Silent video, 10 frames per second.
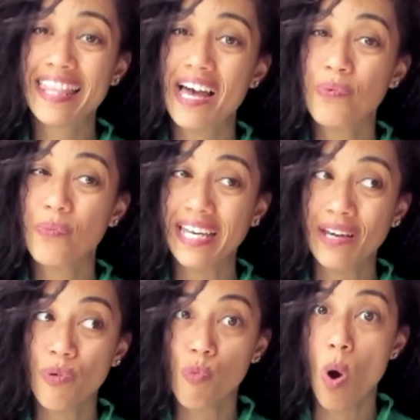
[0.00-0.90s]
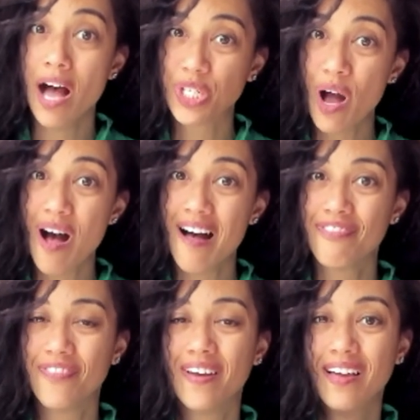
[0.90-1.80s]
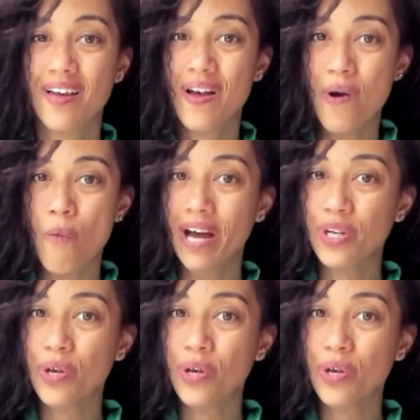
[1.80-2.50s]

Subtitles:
that we wash off what